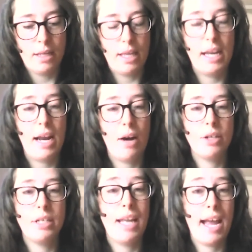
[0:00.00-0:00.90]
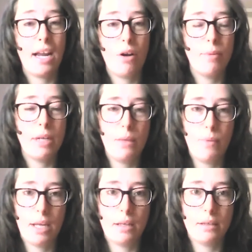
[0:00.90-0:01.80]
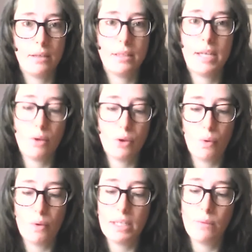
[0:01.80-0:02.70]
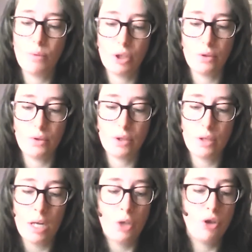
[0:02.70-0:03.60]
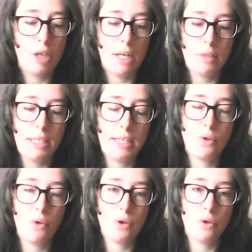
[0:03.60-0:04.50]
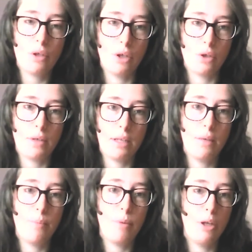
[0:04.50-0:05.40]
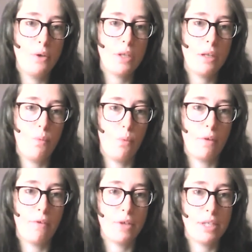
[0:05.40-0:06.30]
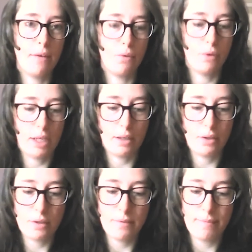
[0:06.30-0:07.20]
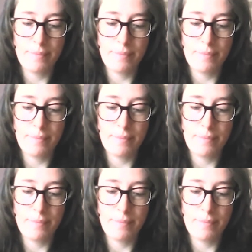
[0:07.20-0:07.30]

They inherited an economically weakened, territorially reduced, generally exhausted country that had been losing a war for several years.